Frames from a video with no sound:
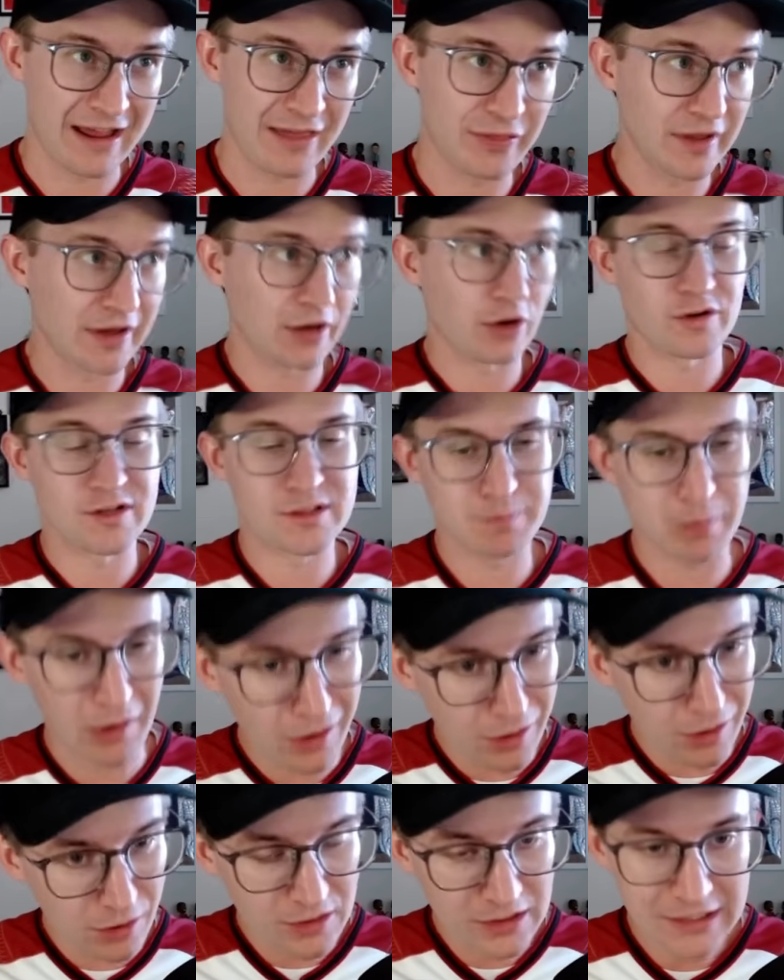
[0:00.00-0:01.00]
I think Chris
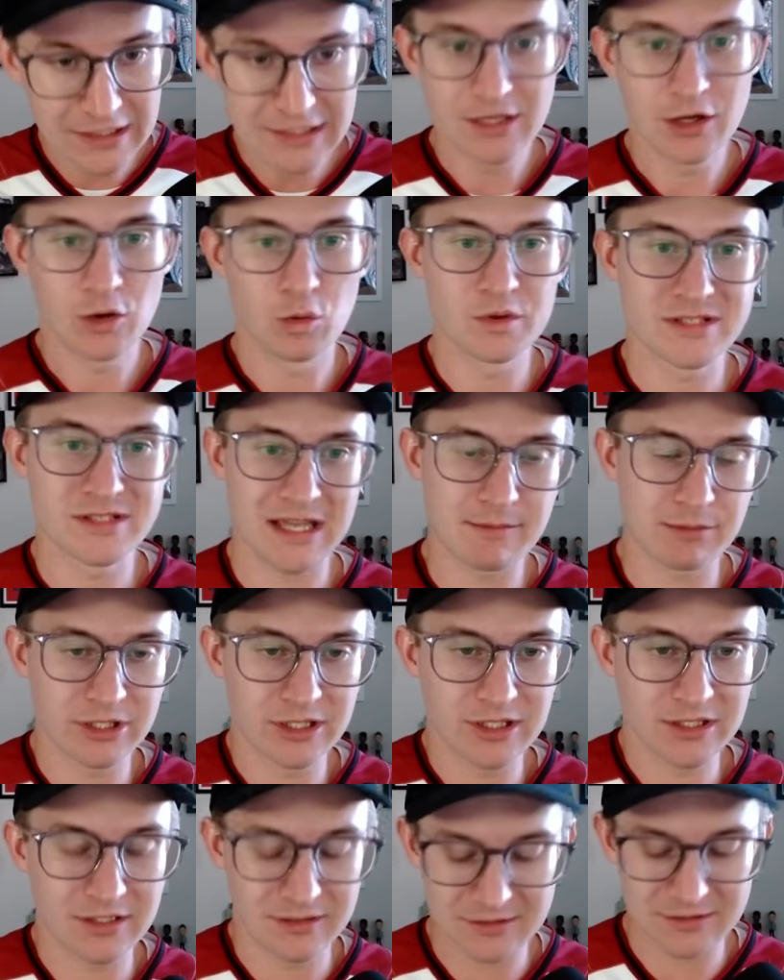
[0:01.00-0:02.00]
Paul was able
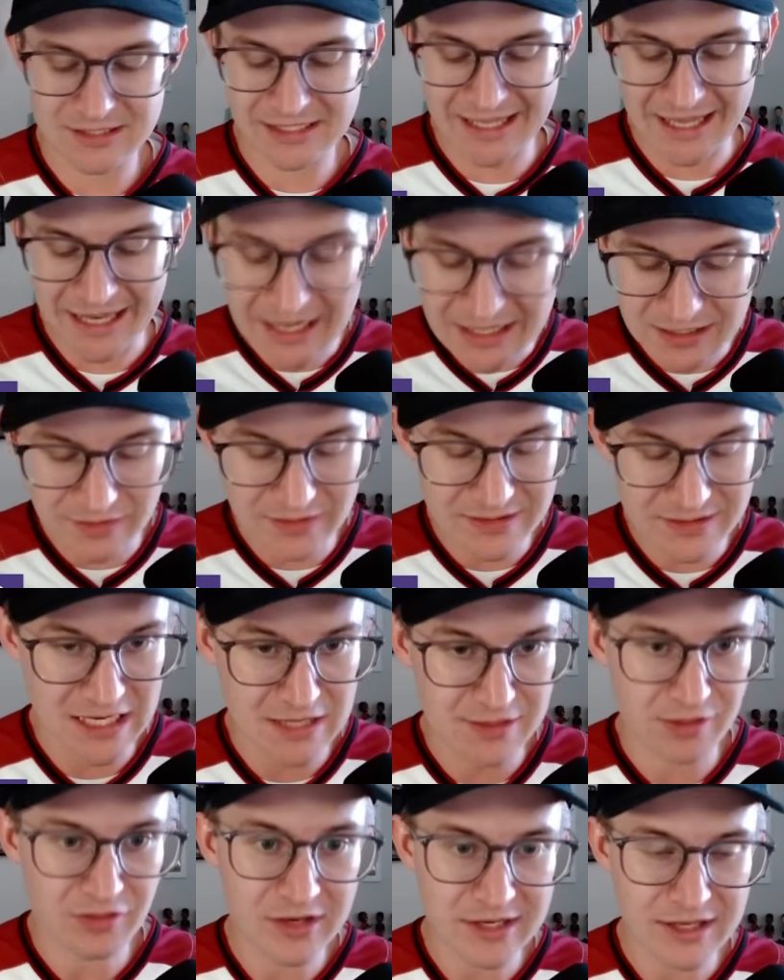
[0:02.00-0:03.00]
to get into the
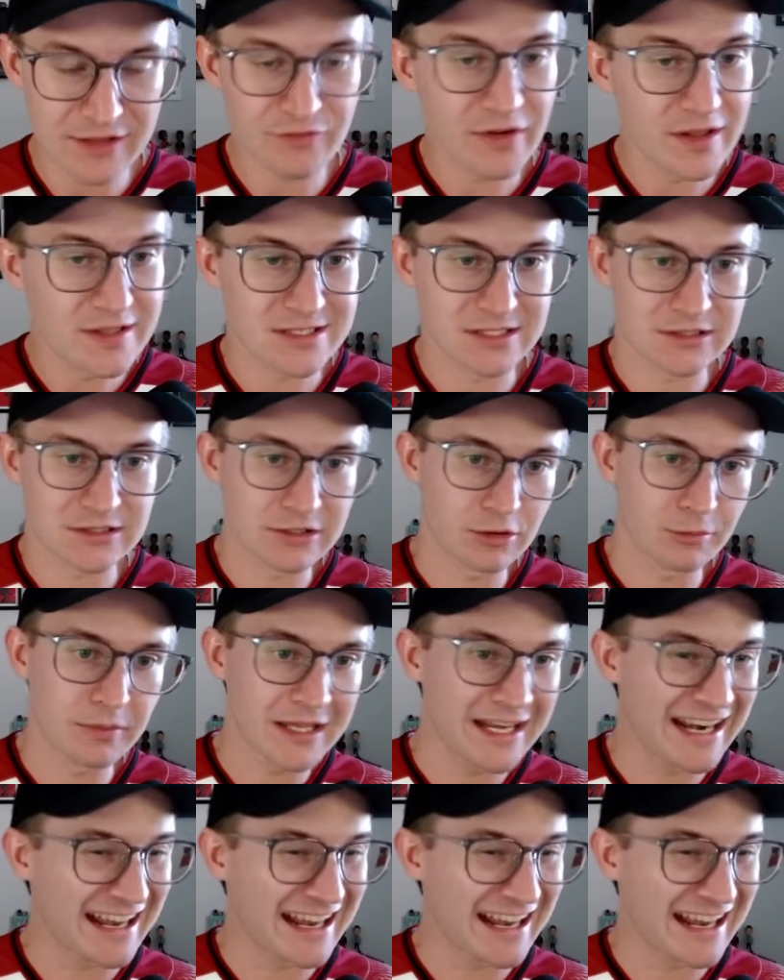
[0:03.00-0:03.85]
teeth of the defense a little bit.